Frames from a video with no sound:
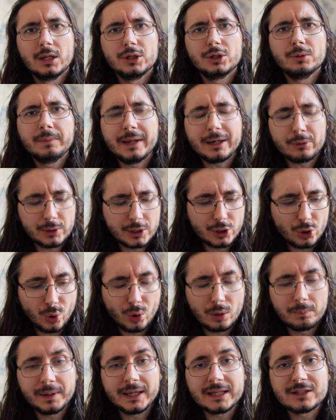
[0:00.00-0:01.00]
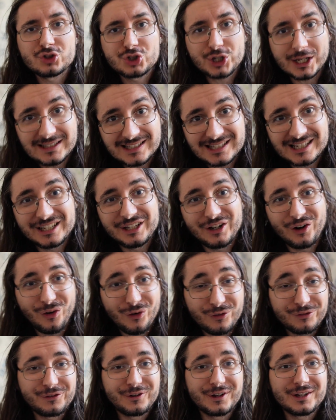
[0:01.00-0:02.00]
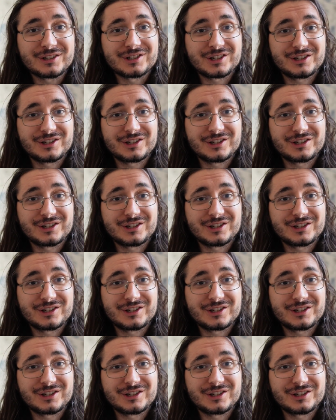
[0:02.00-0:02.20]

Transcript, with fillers: you may recall being gently offered